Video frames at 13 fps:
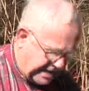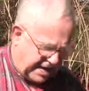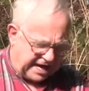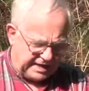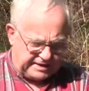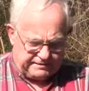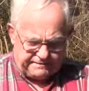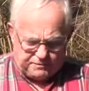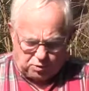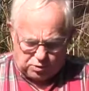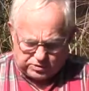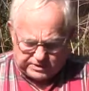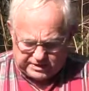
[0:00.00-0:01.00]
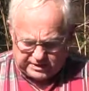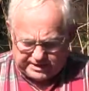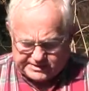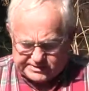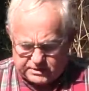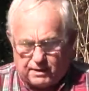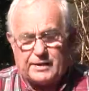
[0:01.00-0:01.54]
kind of orderly
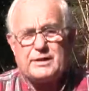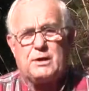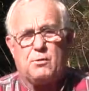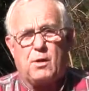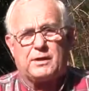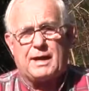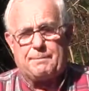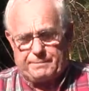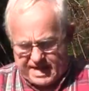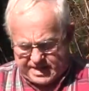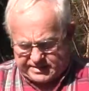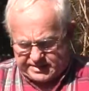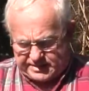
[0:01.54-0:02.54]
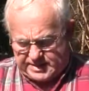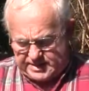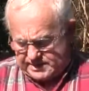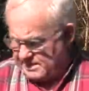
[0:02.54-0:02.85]
so I know what I planted,